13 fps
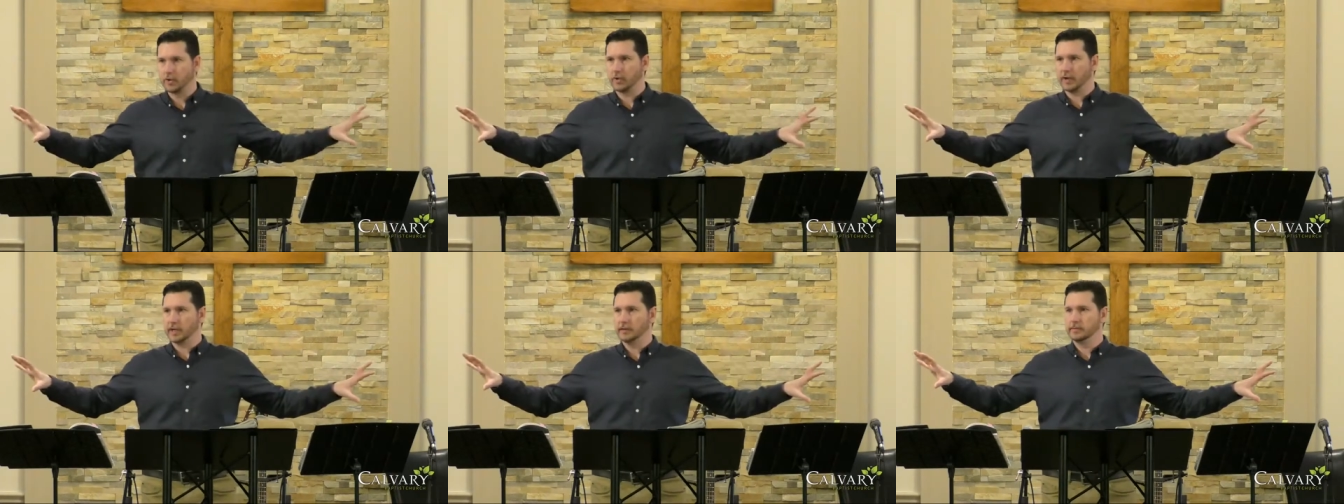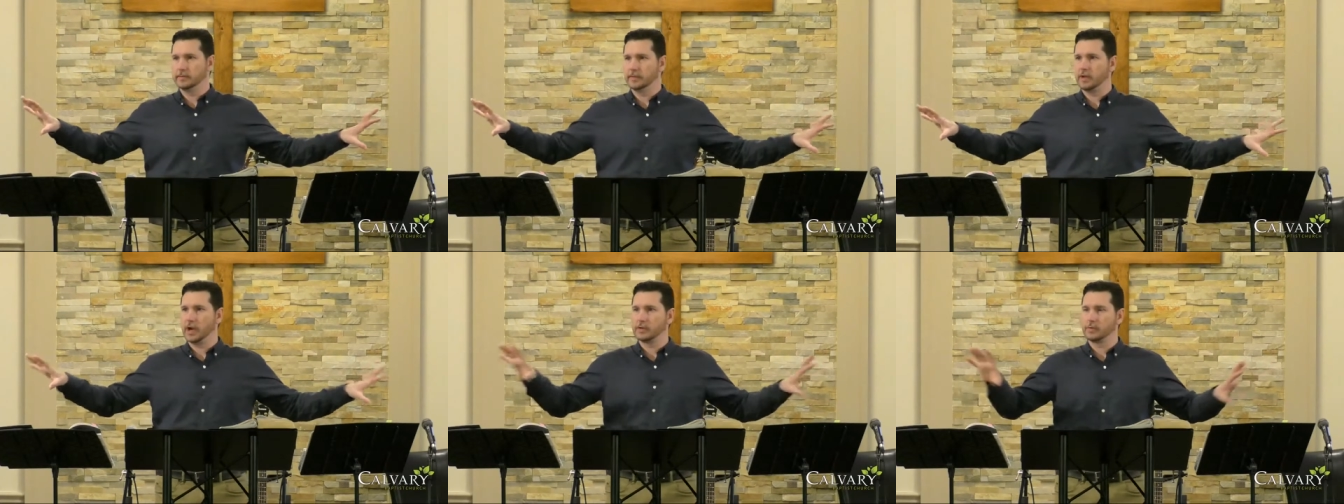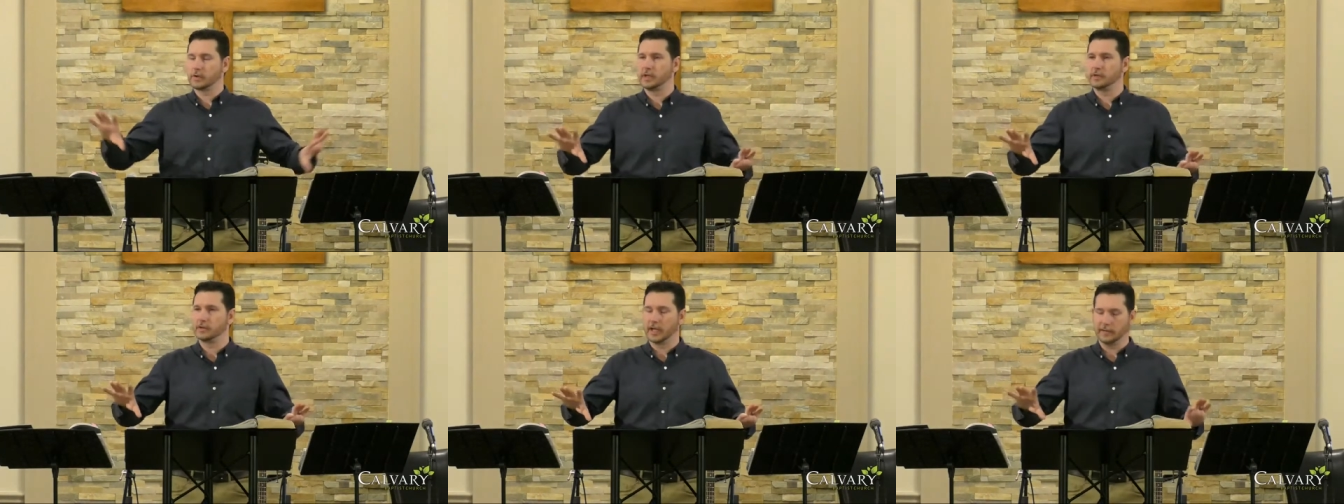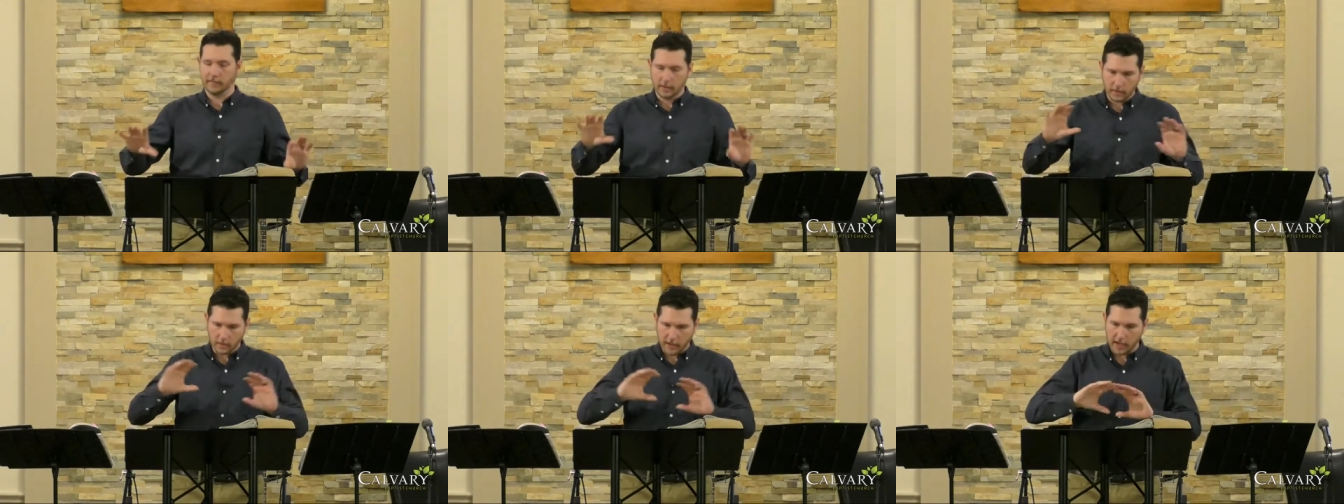joy. God's working in your life.
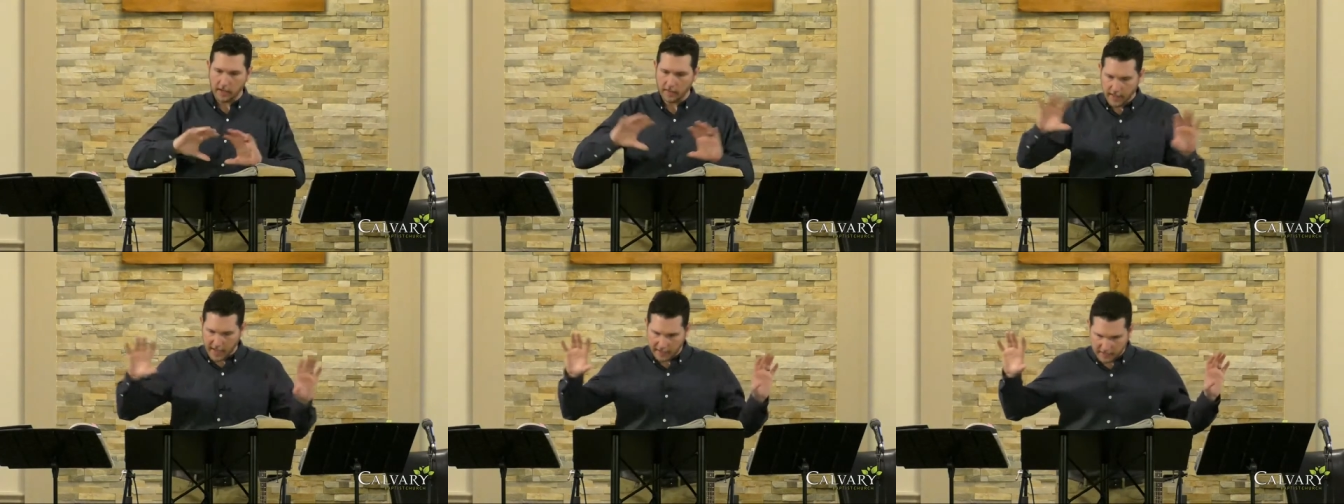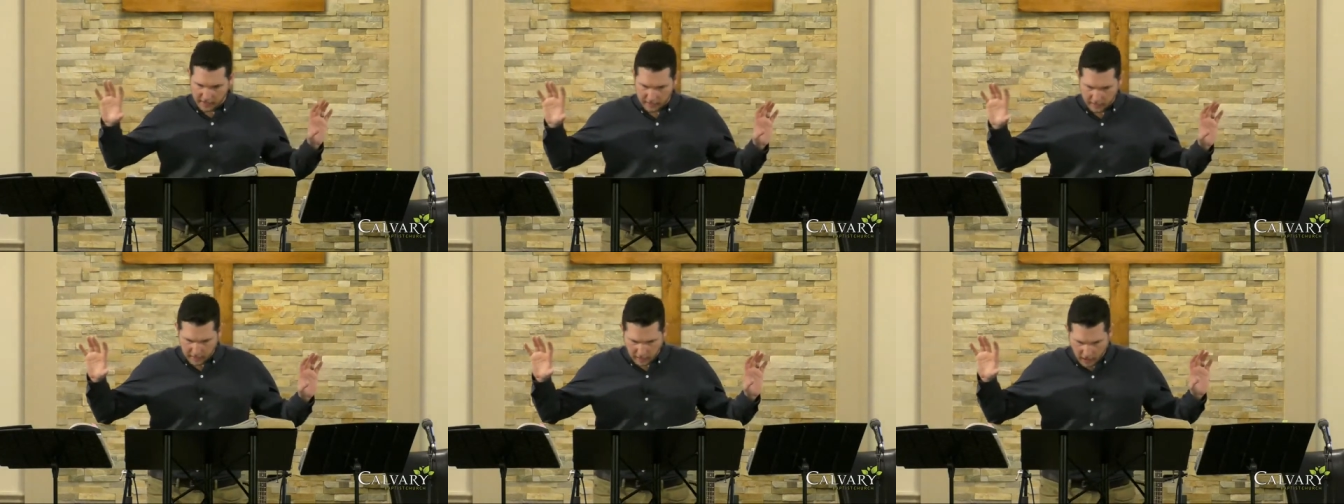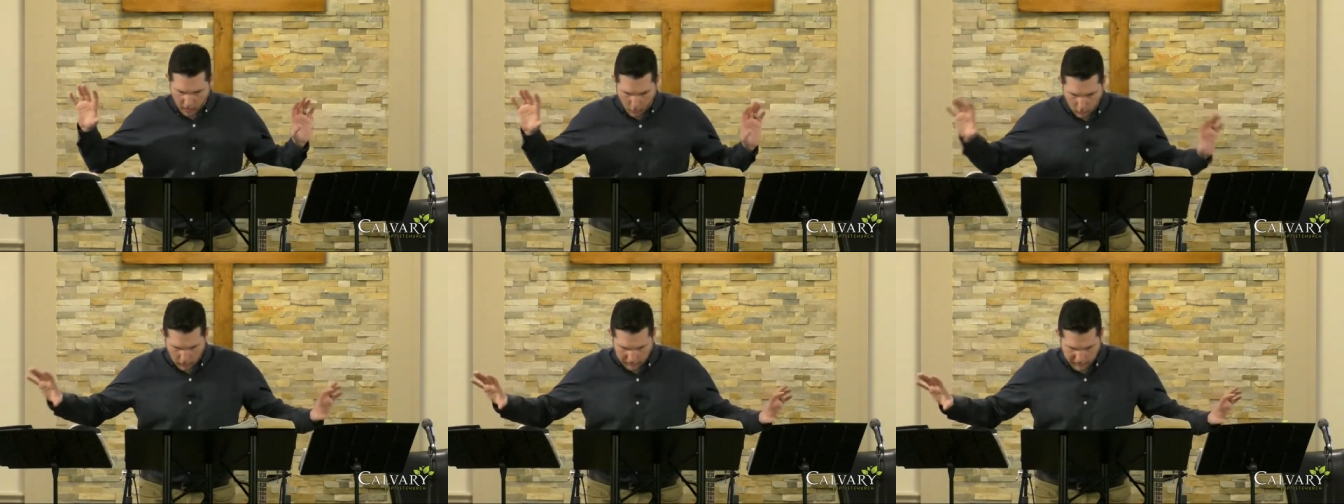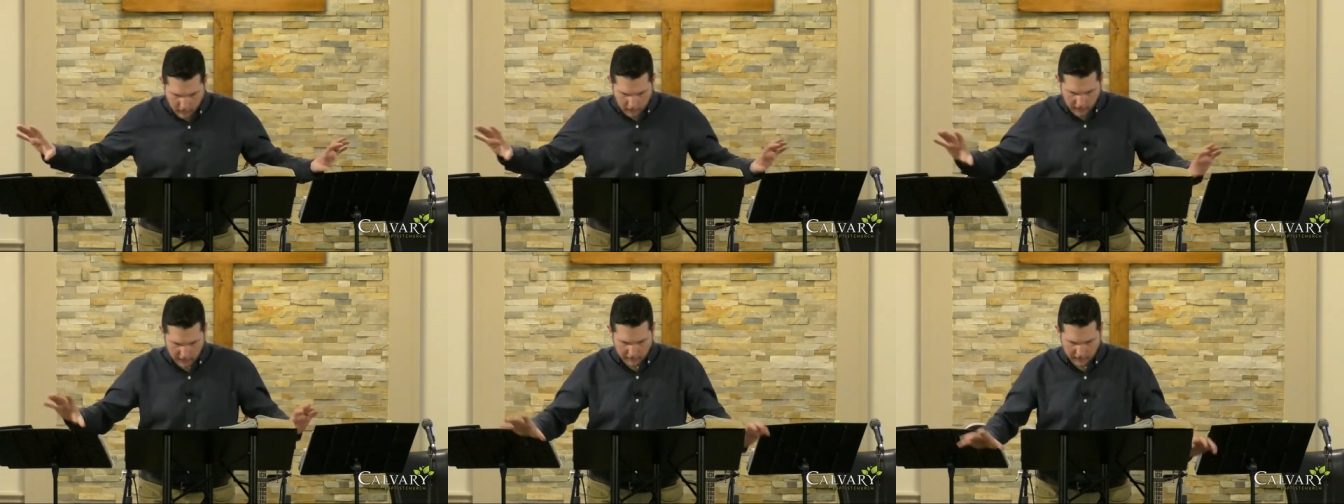Okay, that's our worldview
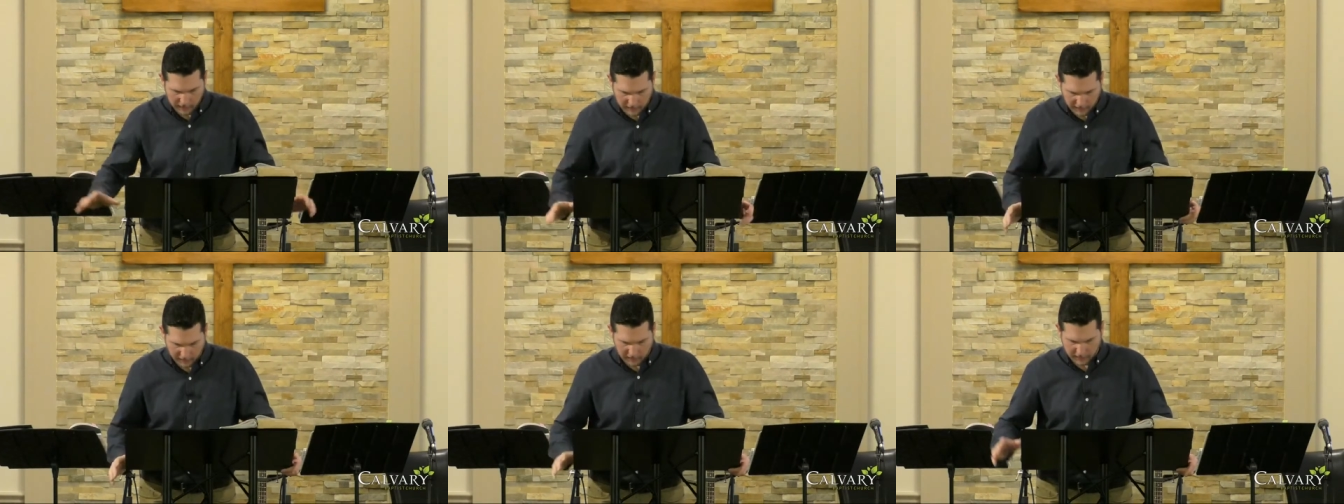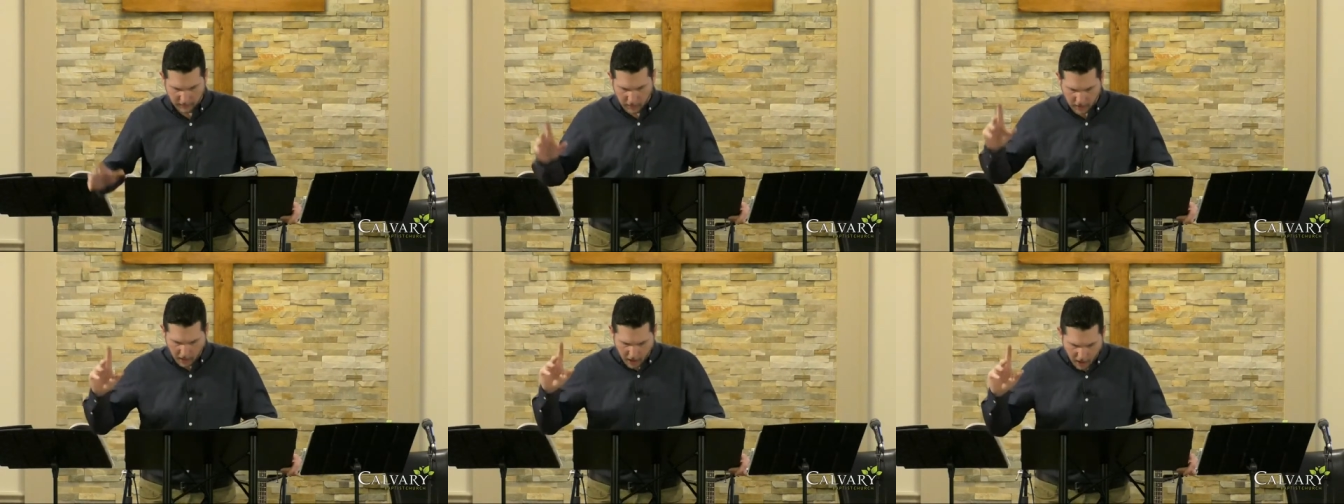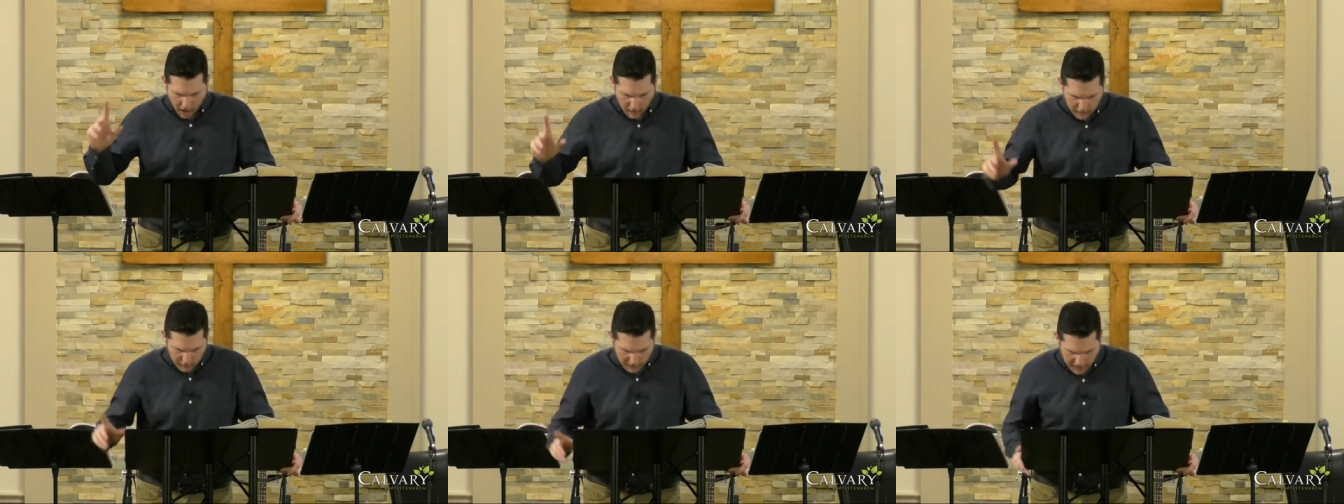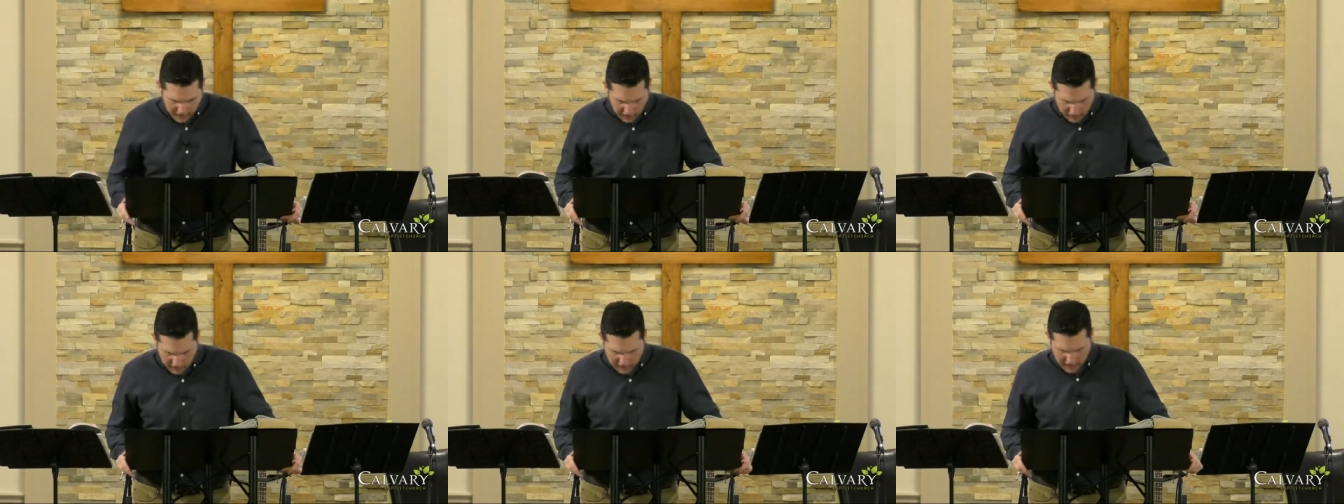when it comes to suffering. So, armed with that
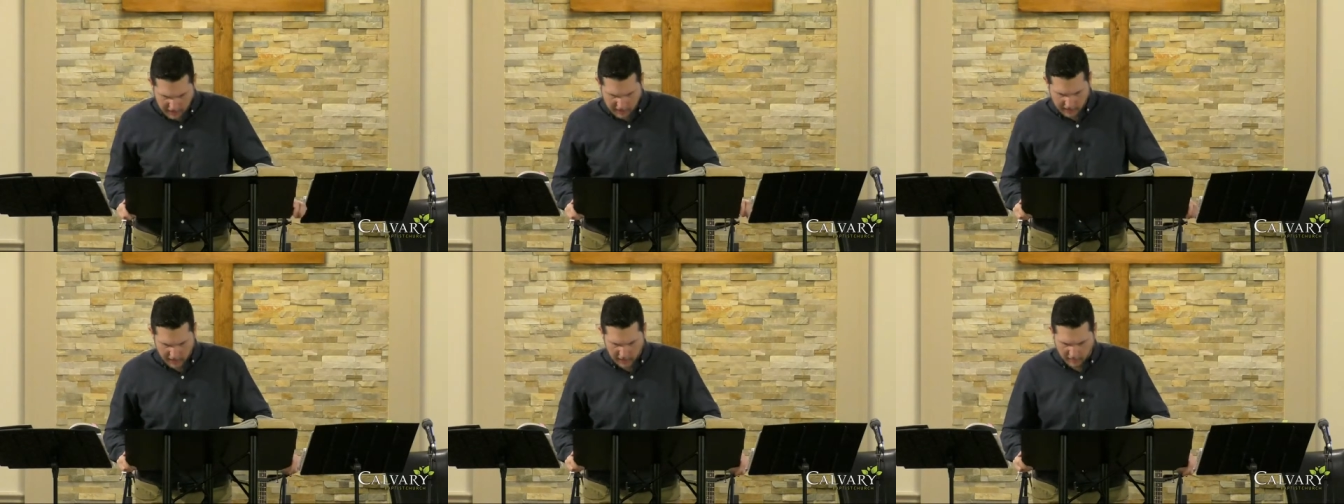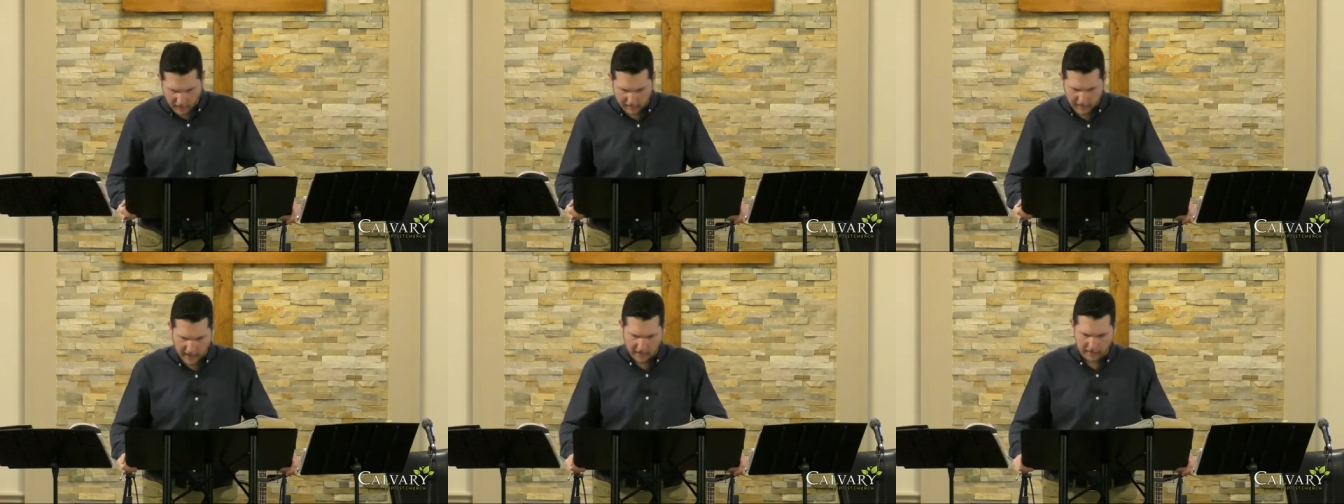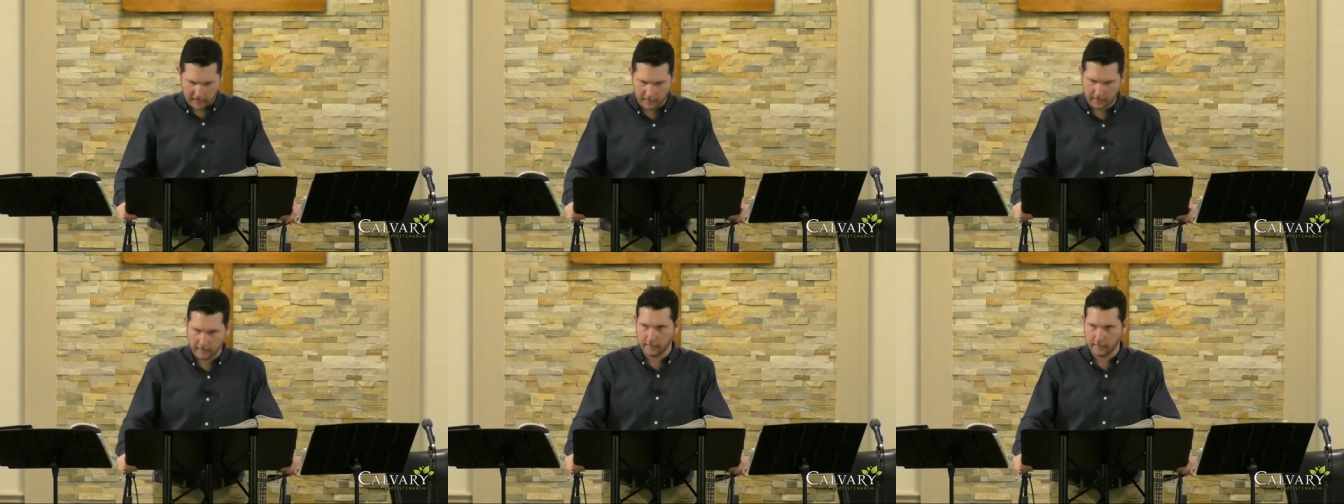understanding of our faith,